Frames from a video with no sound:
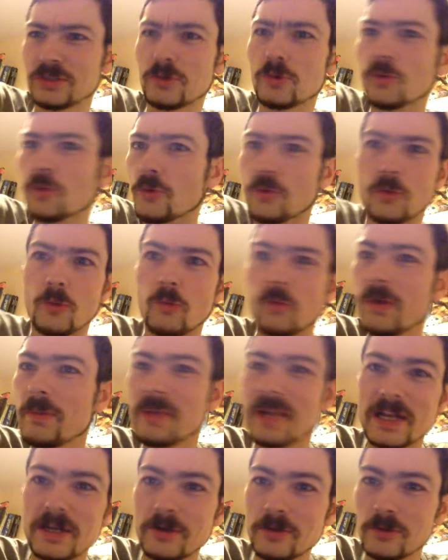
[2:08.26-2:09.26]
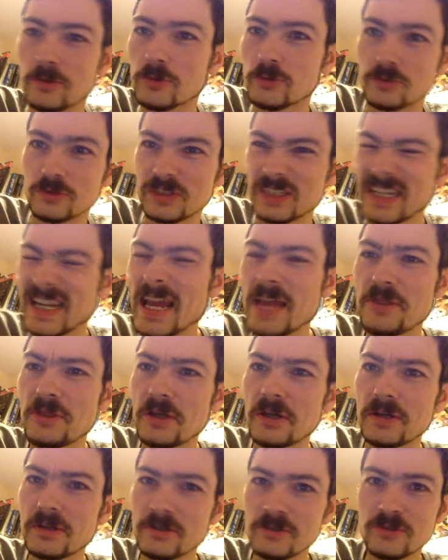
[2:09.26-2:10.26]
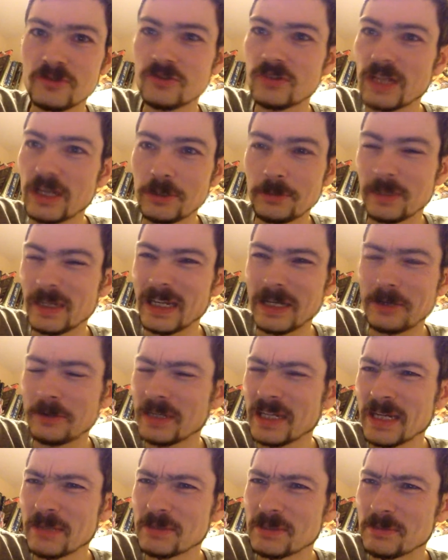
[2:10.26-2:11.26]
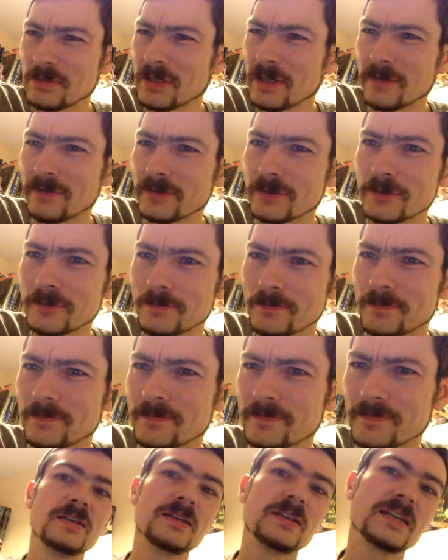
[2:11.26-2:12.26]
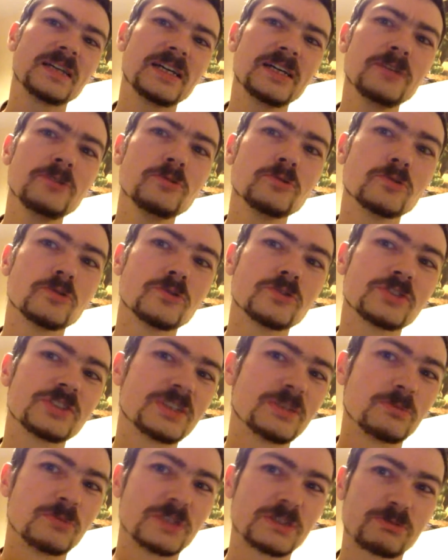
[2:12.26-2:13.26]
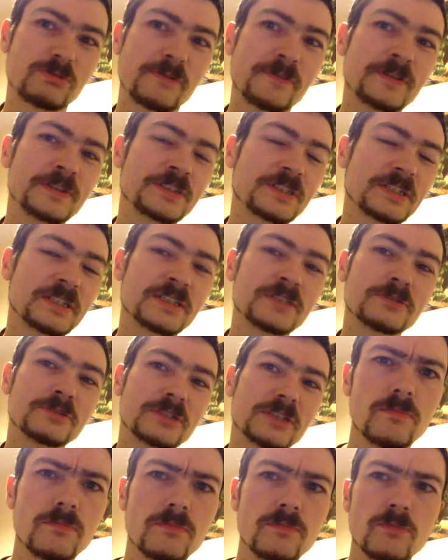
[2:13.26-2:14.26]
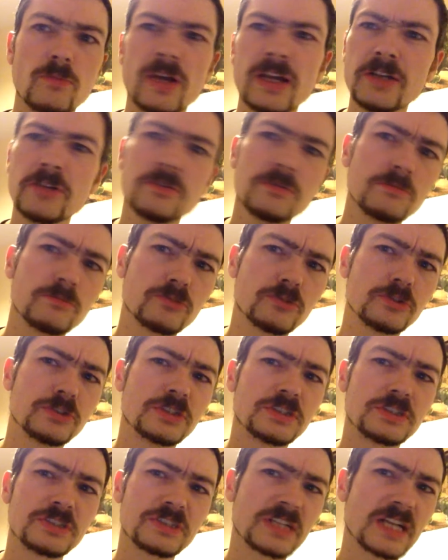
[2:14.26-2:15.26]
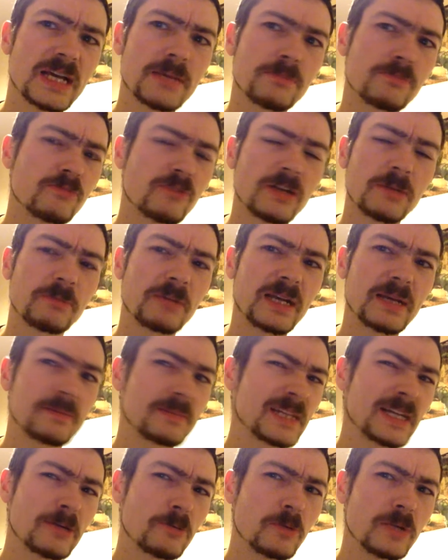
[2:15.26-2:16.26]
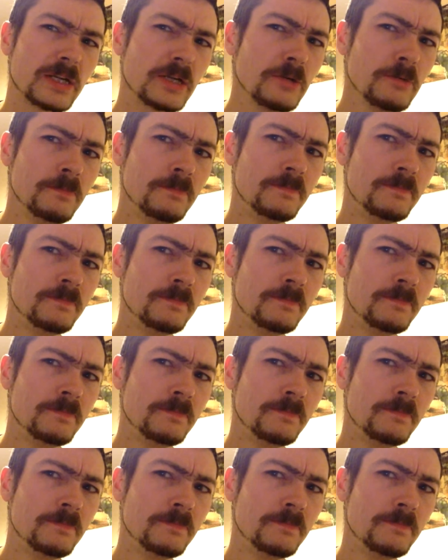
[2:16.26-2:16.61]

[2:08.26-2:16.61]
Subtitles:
all the women all together, helping out Captain Marvel? How awesome was Professor Hulk? Why couldn't Bruce's snap bring back Black Widow?